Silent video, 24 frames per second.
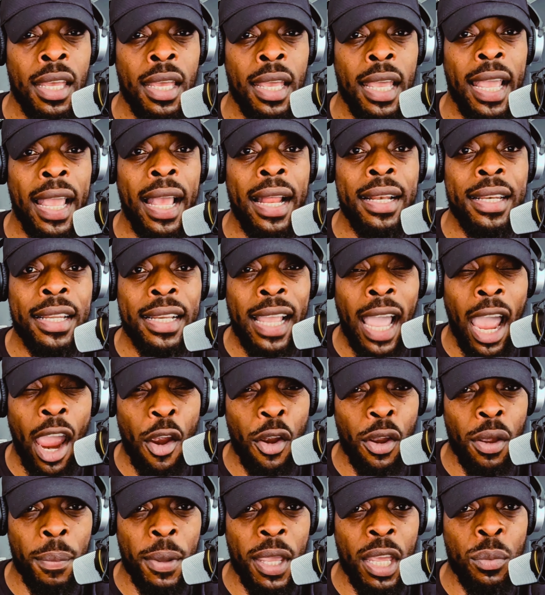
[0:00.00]
in the
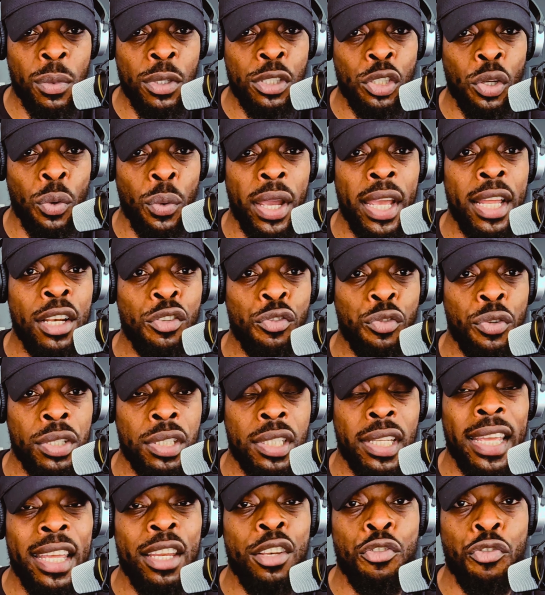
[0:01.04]
Caribbean, would show interest
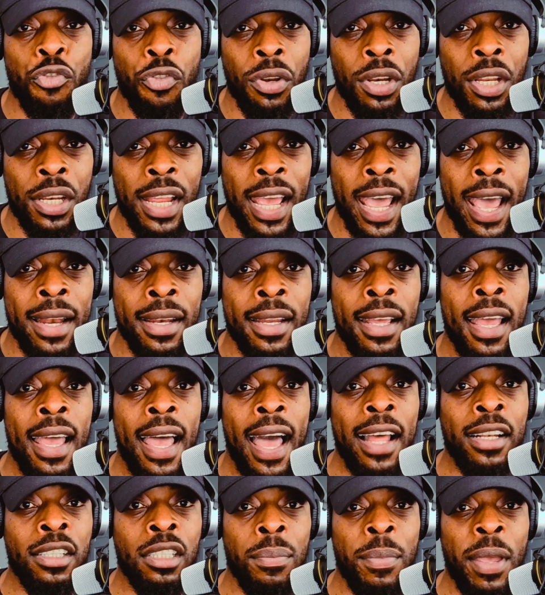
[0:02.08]
in Trinidad
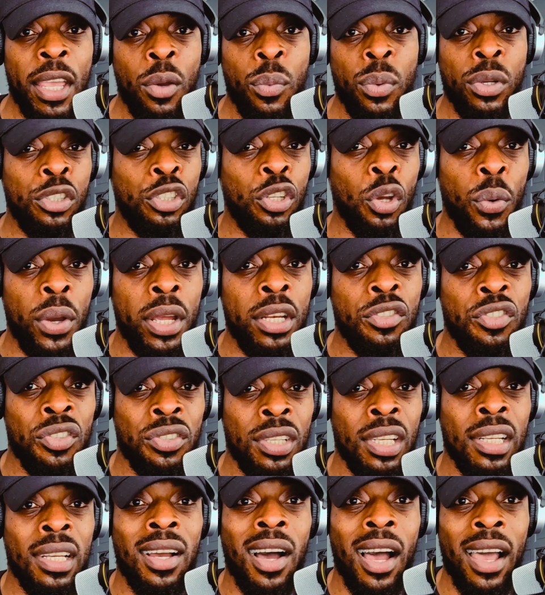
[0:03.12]
and Tobago, would show interest
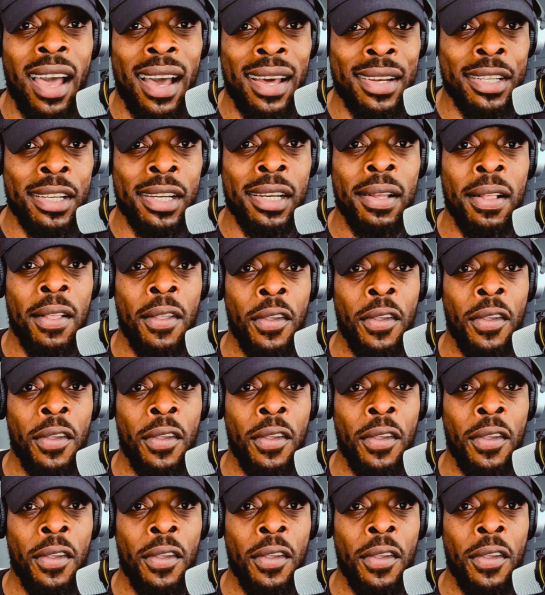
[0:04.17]
in Guyana